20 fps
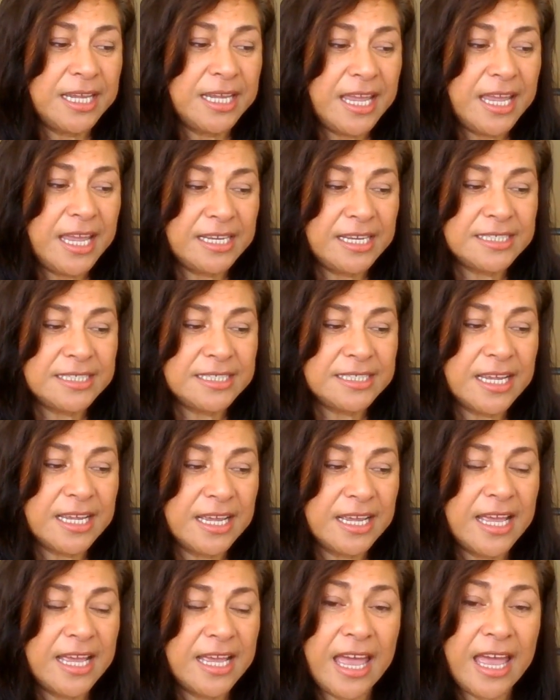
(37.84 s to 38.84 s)
and
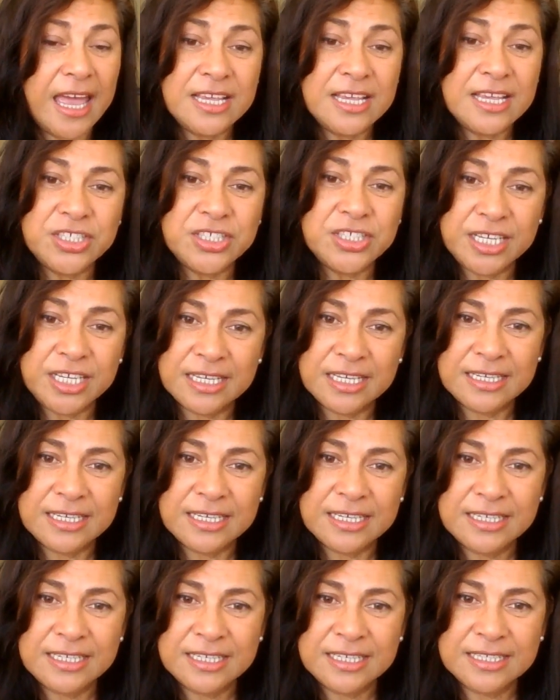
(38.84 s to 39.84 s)
aging
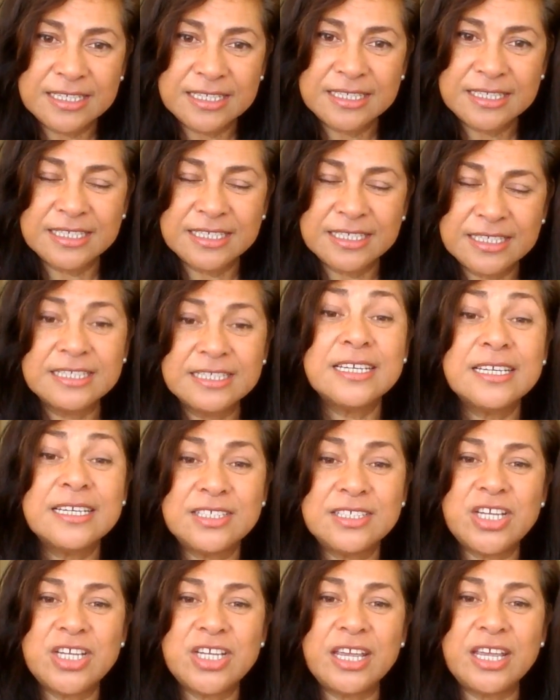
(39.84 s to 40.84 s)

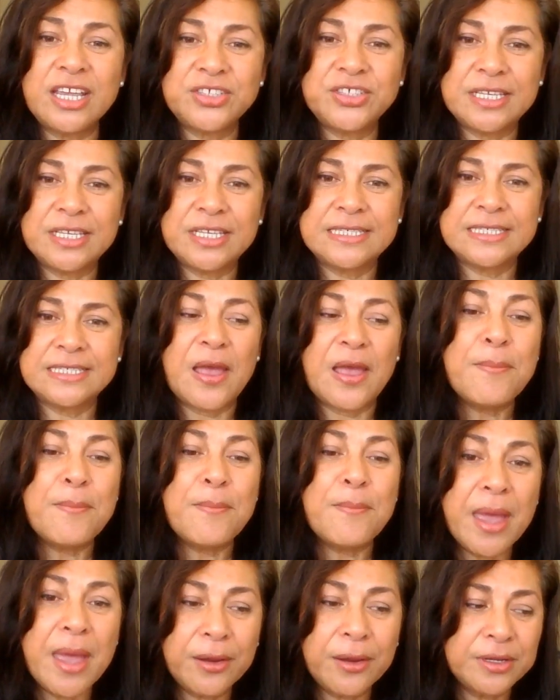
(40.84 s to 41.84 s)
does change us.
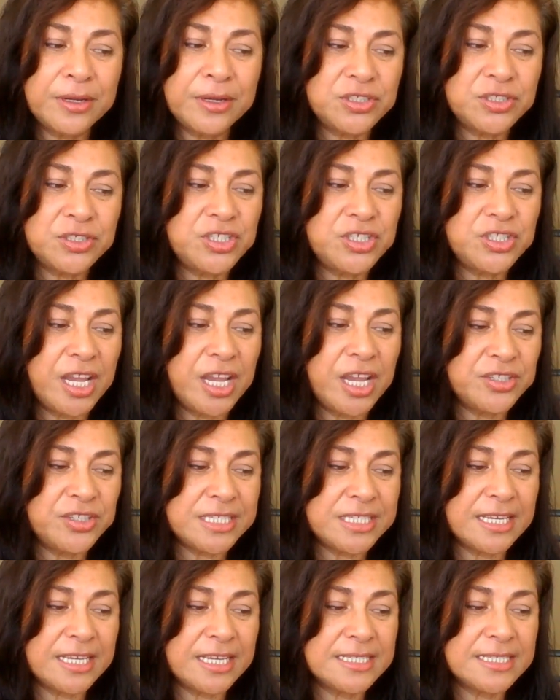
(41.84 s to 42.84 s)
Marriage changes
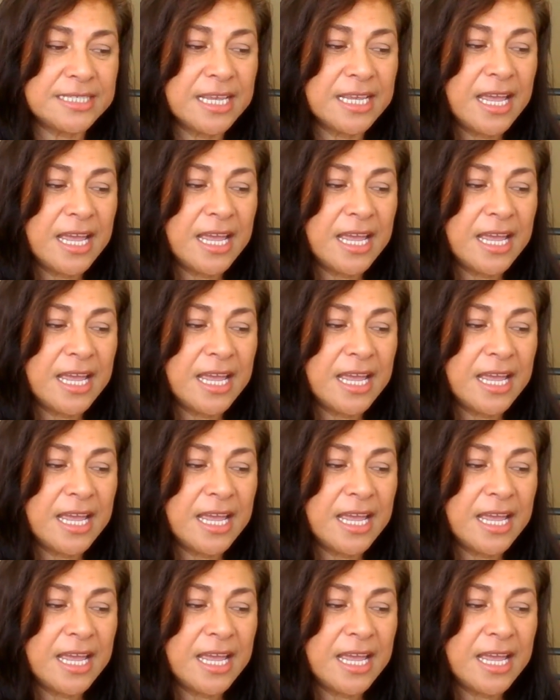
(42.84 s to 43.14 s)
us.